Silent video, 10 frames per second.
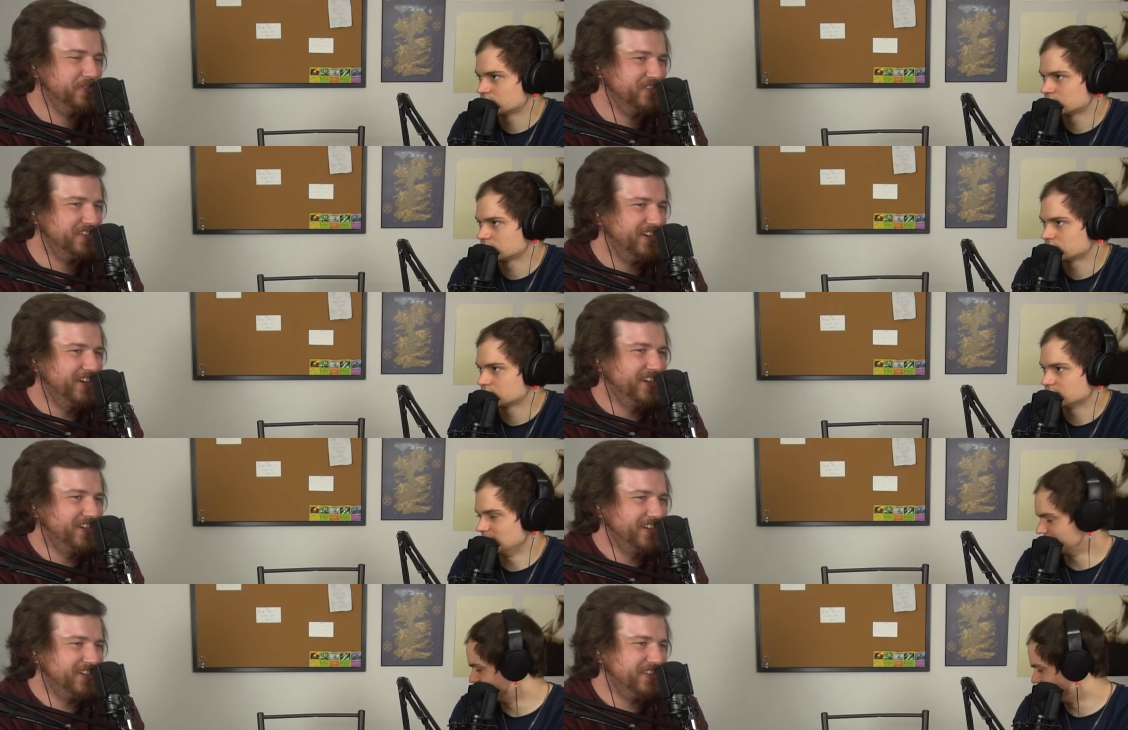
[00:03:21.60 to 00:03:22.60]
Speaker 1: was
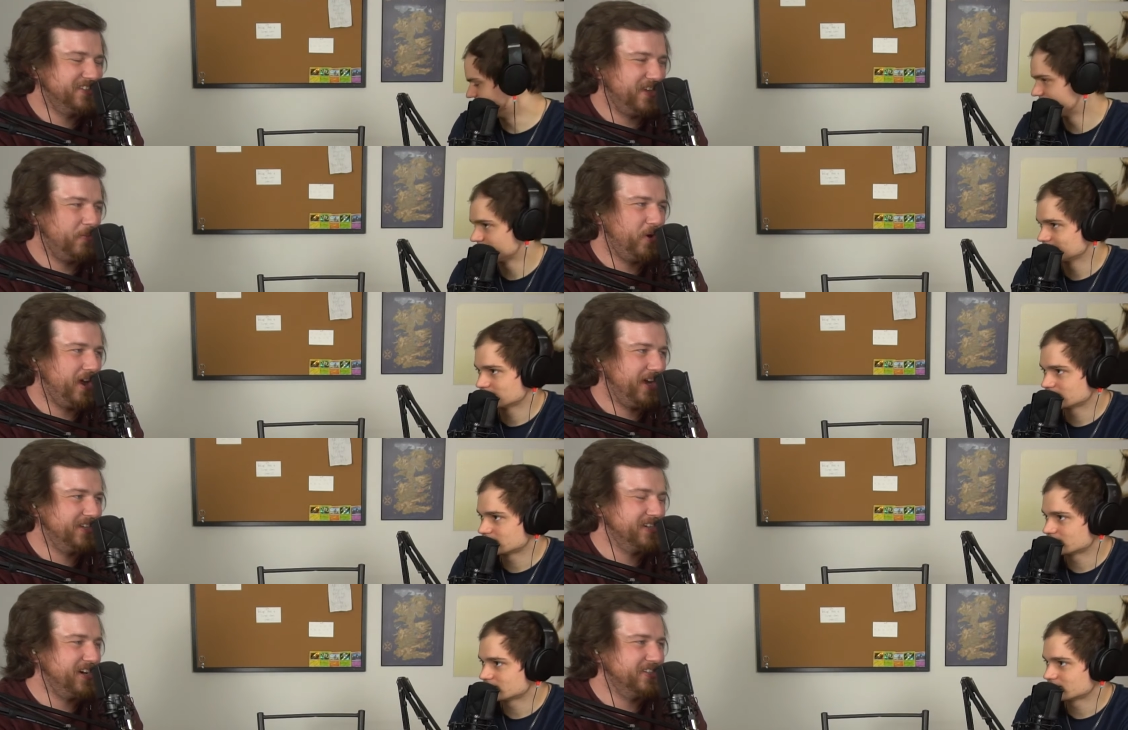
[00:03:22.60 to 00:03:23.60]
the same way in
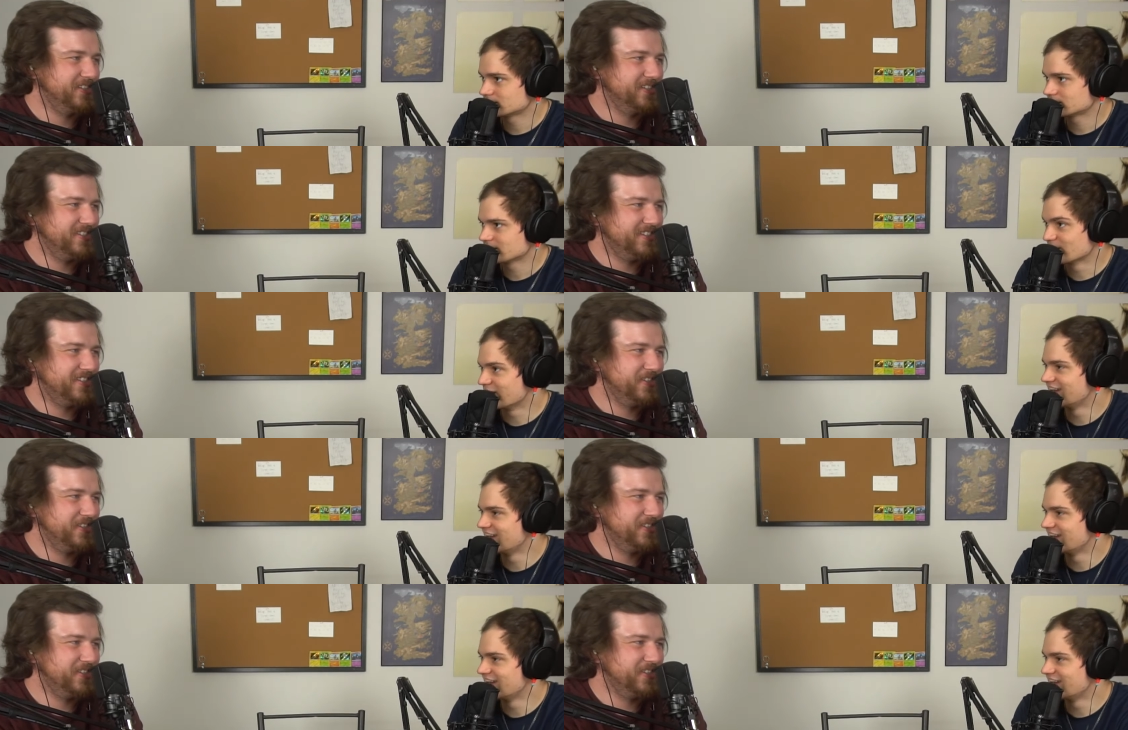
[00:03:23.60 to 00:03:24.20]
I, Tonya. He